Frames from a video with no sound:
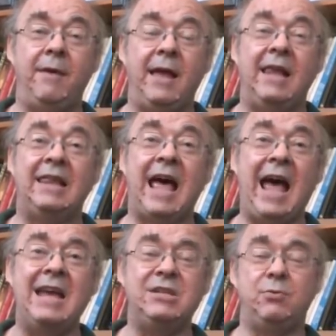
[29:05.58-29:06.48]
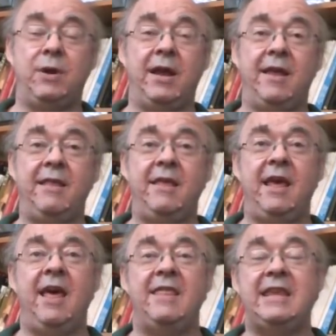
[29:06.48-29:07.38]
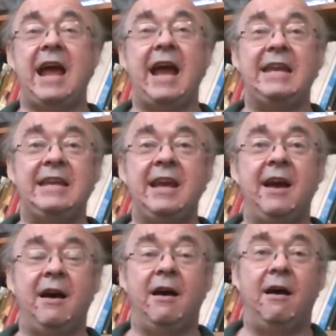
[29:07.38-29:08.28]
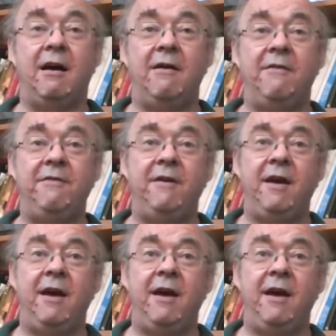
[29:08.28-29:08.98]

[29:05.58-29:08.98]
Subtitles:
lies with the idea of